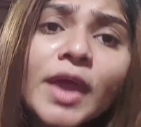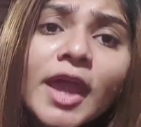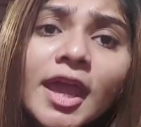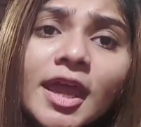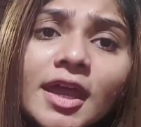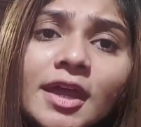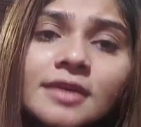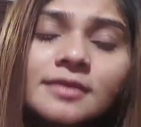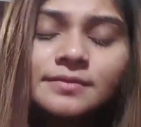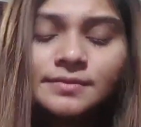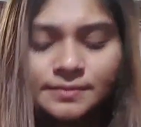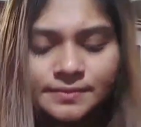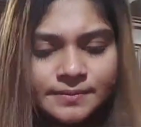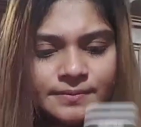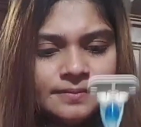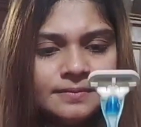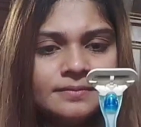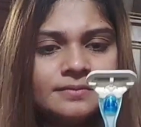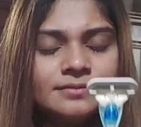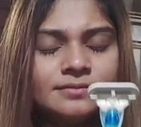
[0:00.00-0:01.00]
okay?
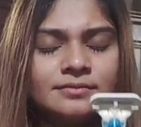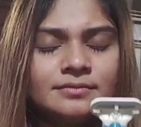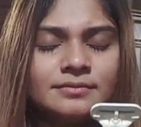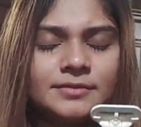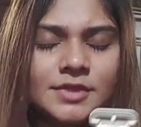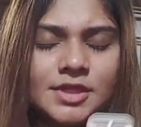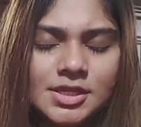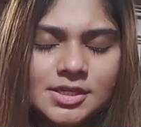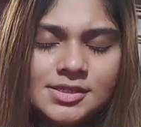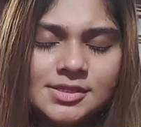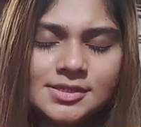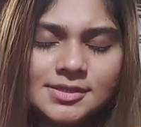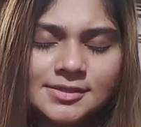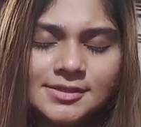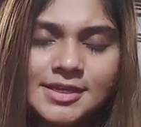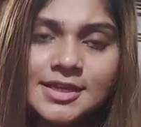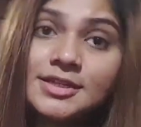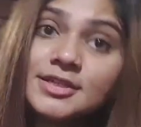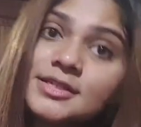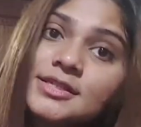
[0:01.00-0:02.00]

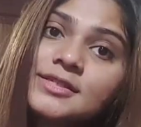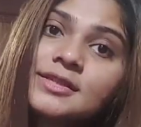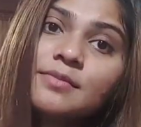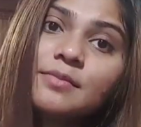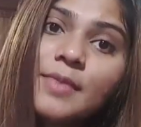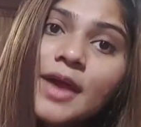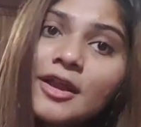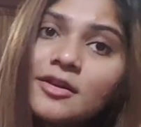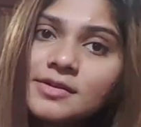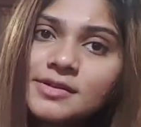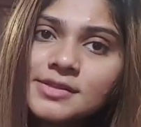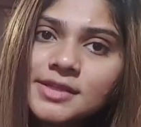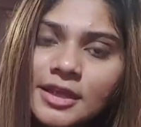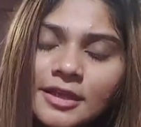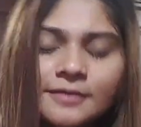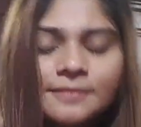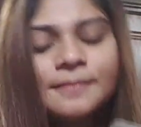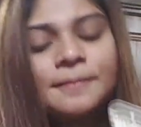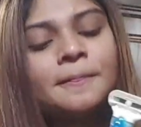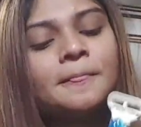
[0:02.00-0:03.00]
Yes, it is
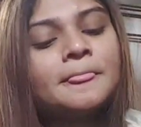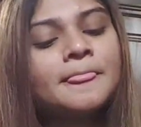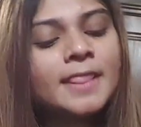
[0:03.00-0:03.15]
embarrassing.